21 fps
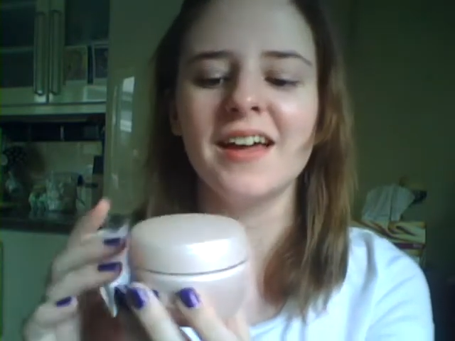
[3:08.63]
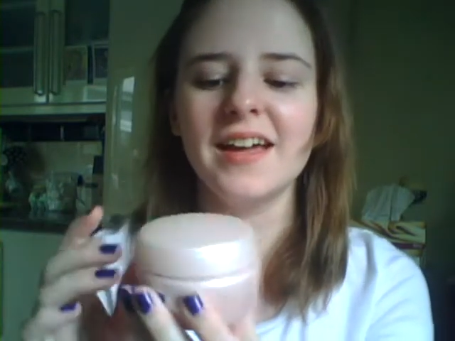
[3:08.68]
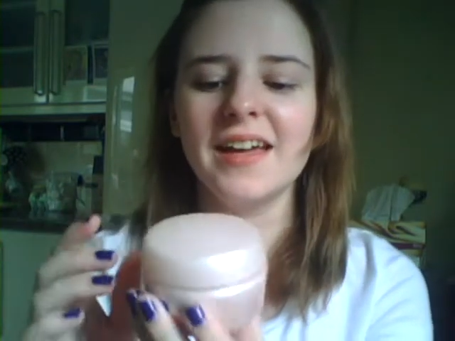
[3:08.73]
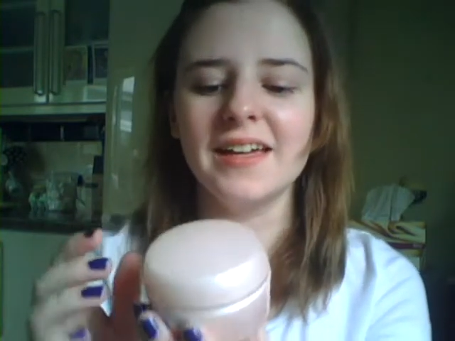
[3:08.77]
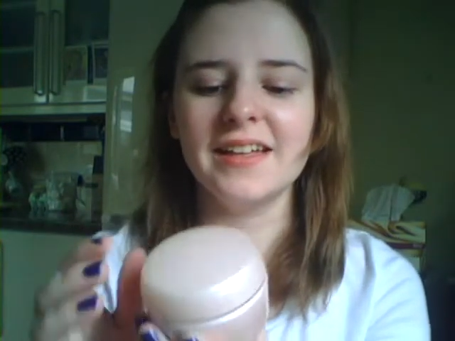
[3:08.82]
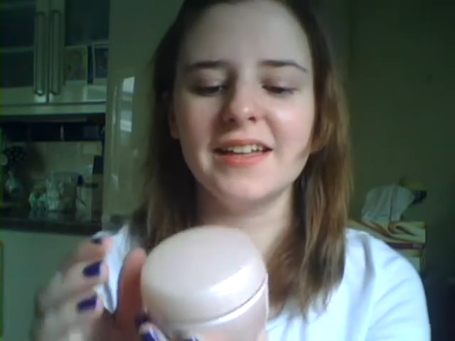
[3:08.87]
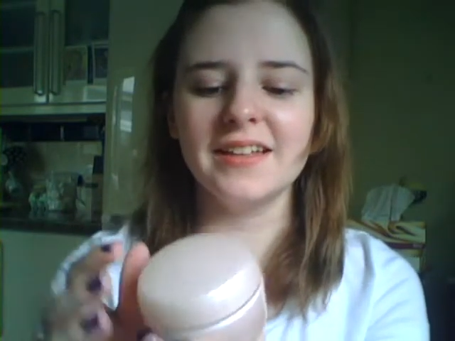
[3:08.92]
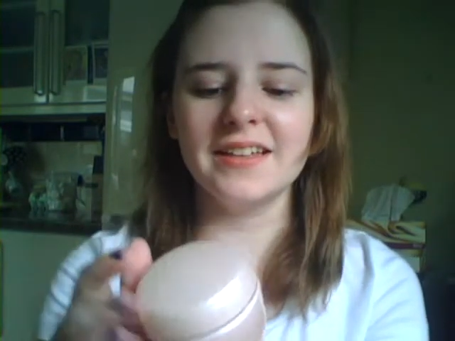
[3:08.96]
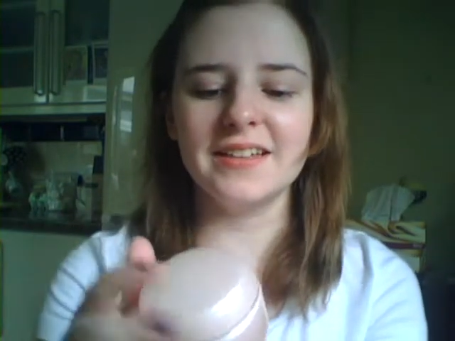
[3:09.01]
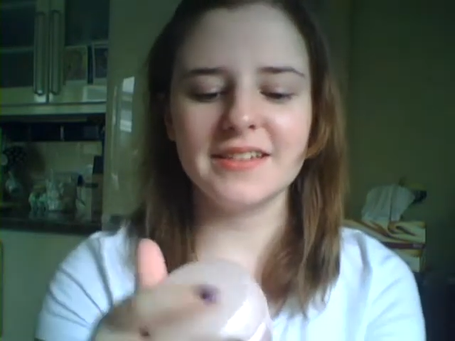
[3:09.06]

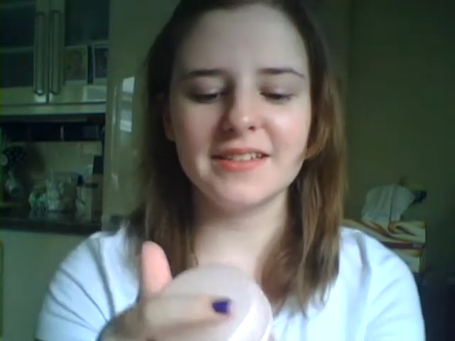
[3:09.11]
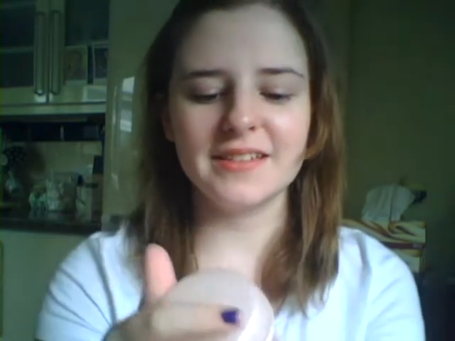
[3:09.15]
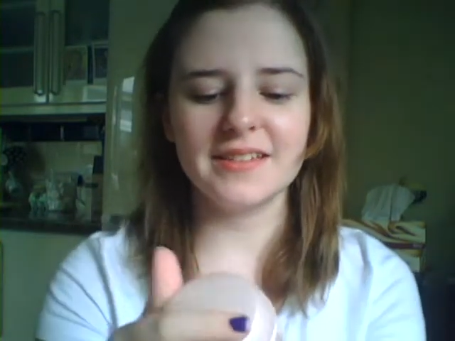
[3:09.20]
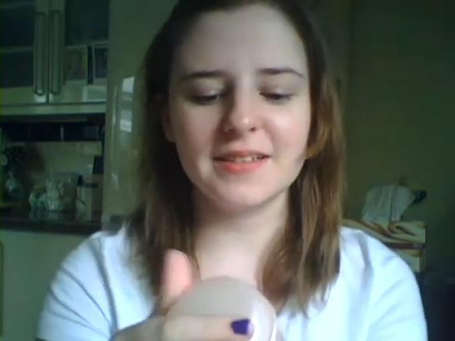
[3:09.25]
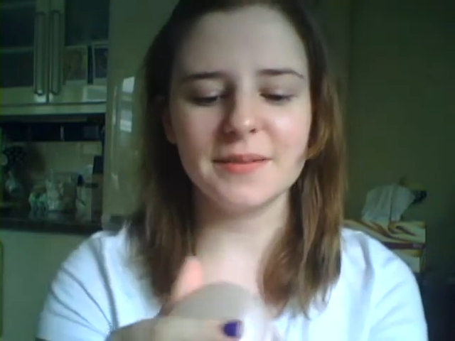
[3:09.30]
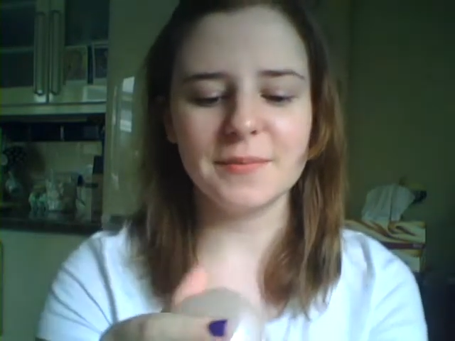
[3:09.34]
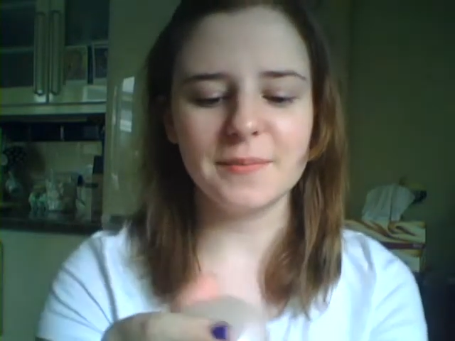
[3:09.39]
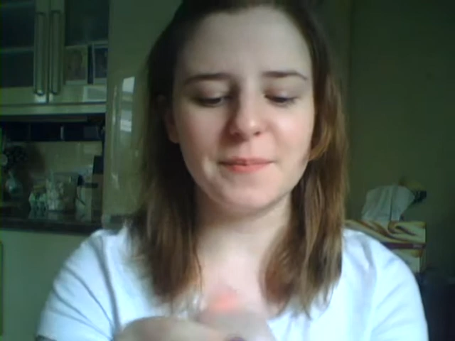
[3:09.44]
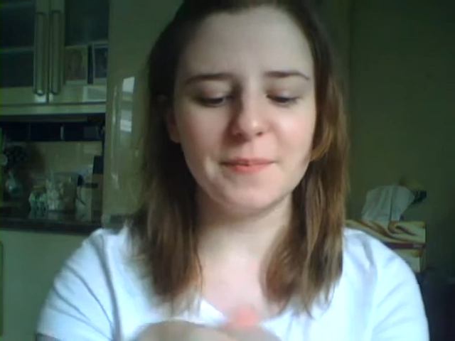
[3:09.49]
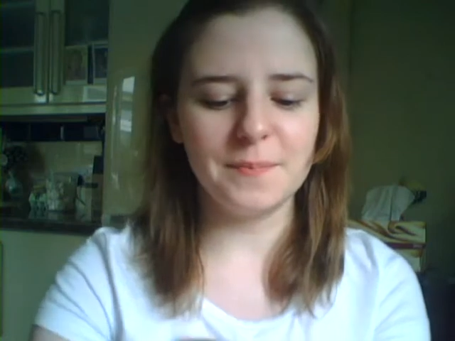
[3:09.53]

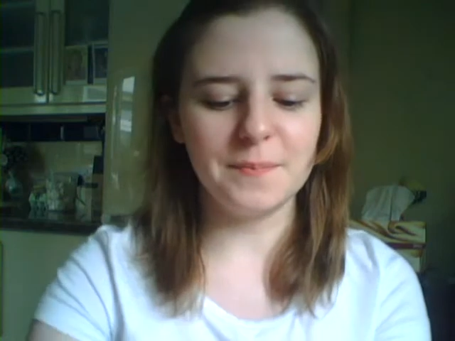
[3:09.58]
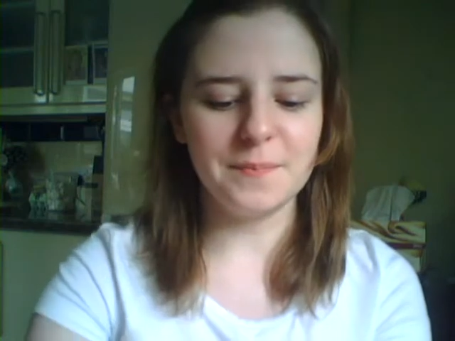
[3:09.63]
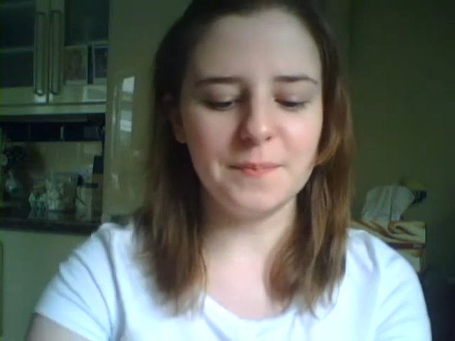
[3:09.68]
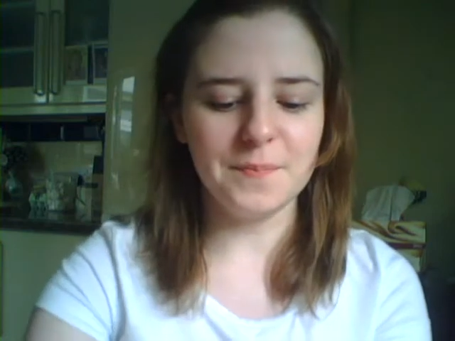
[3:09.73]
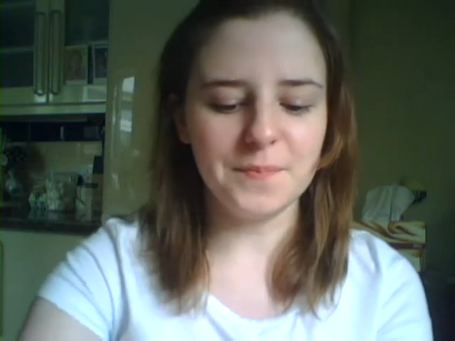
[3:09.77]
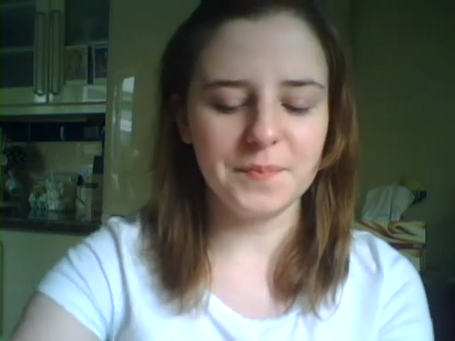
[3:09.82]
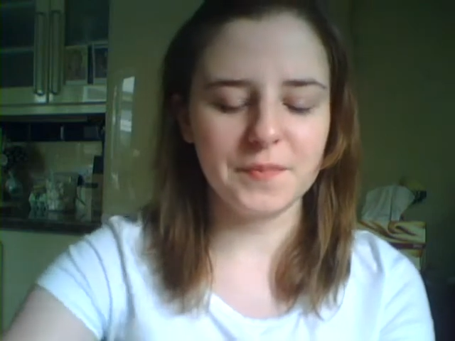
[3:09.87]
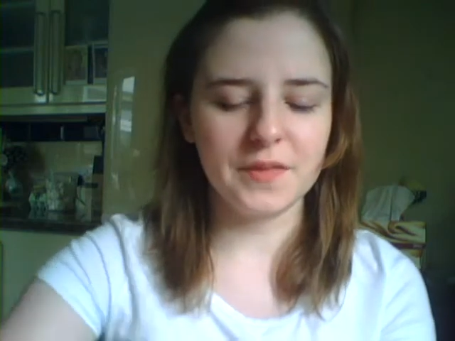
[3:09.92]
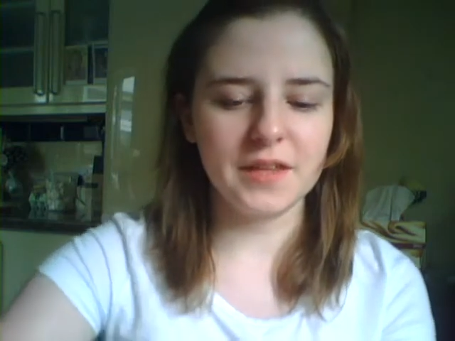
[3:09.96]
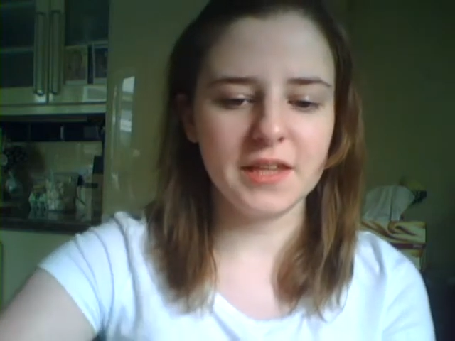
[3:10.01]
It's
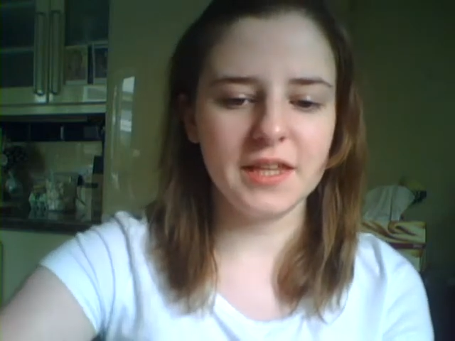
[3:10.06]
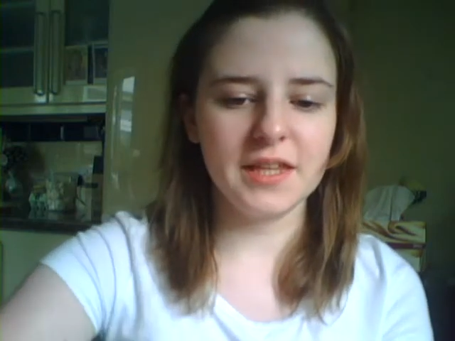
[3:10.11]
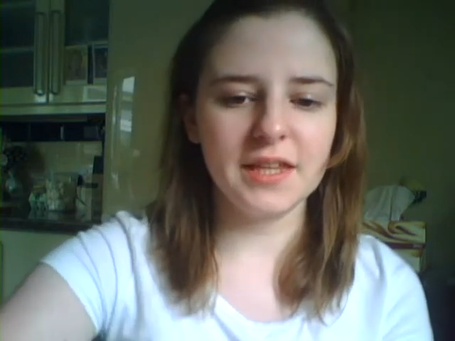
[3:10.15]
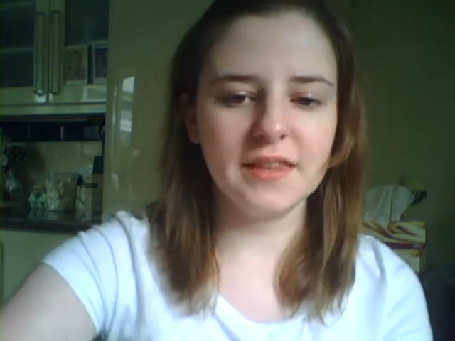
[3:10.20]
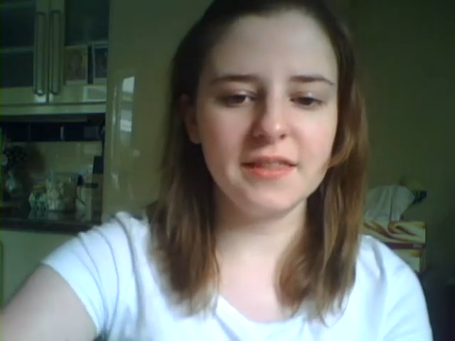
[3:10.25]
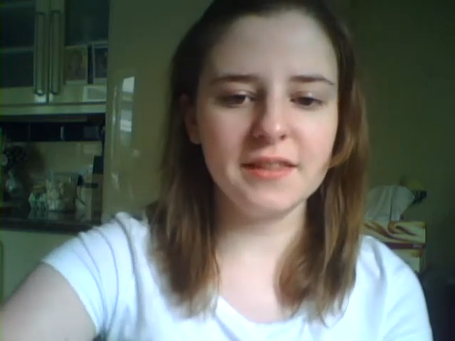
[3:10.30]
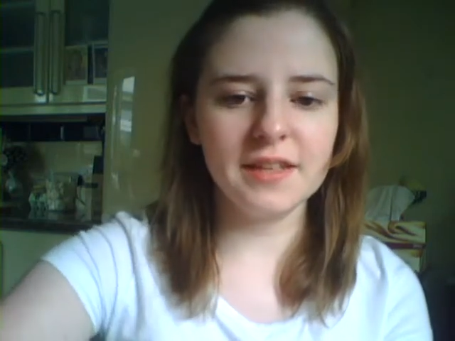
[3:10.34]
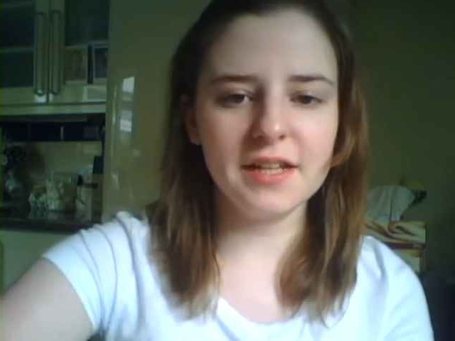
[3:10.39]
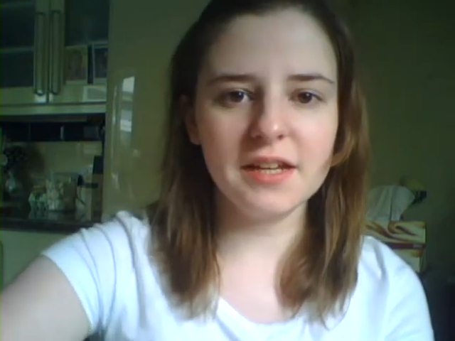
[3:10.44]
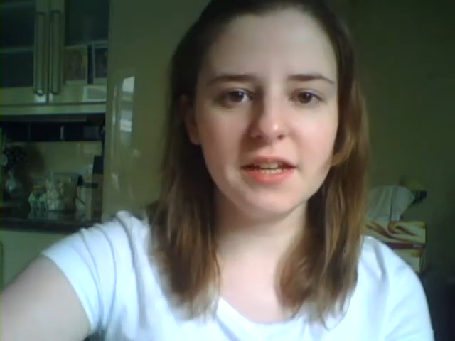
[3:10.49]

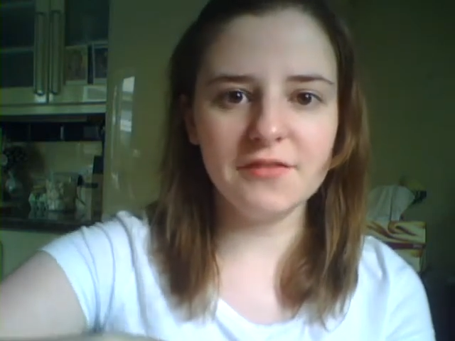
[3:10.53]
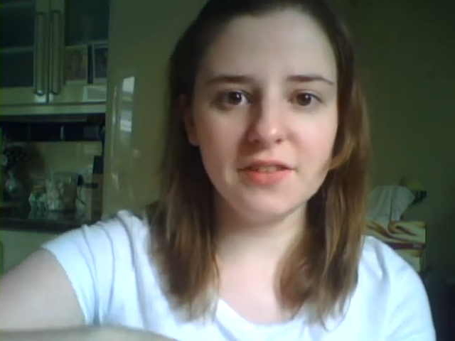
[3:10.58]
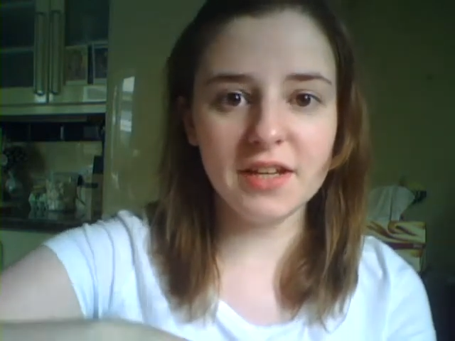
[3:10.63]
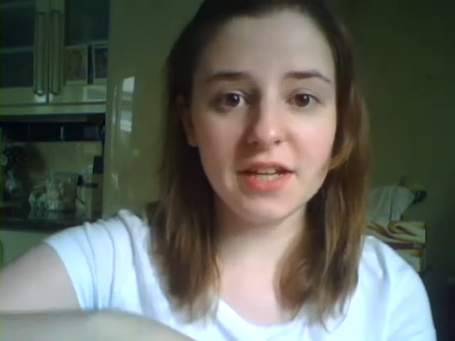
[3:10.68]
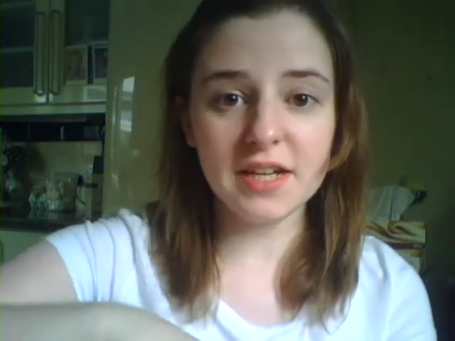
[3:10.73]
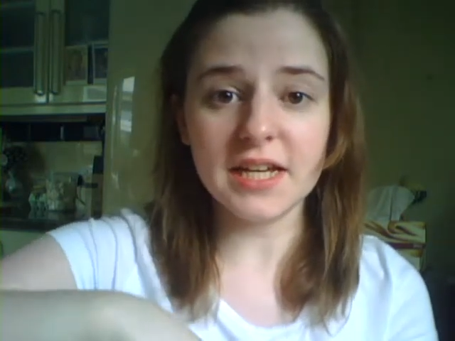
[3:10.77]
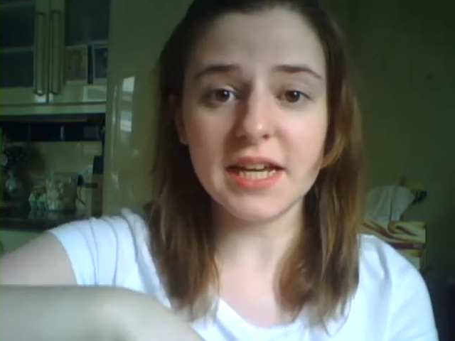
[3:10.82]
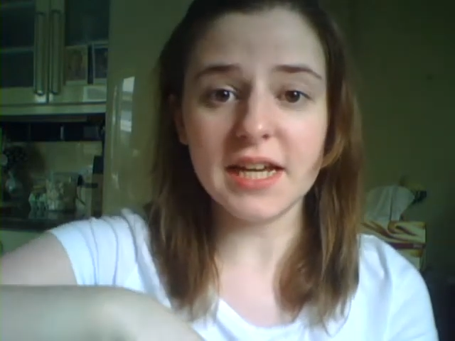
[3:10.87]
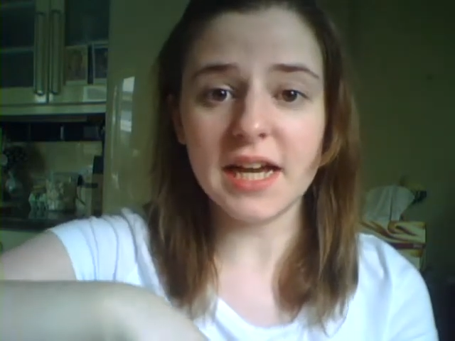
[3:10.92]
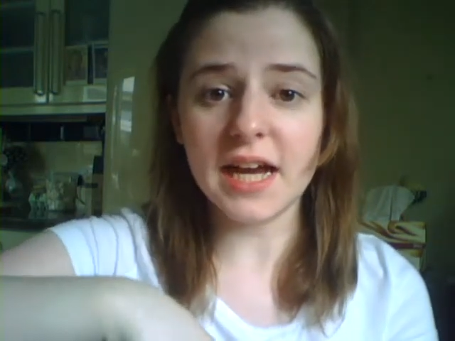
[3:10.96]

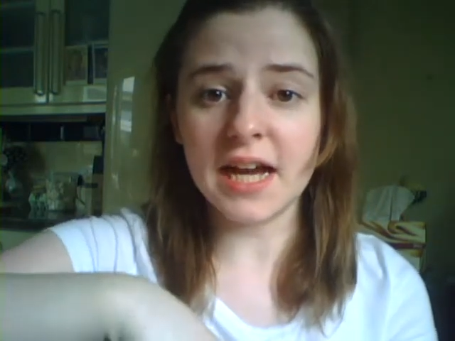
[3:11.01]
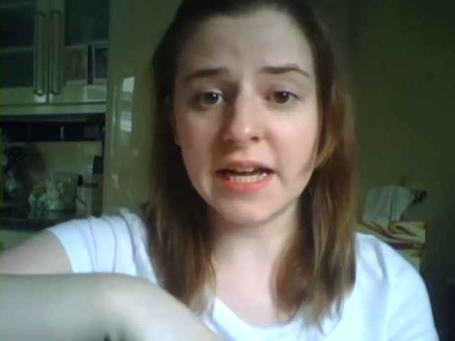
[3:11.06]
Nivea,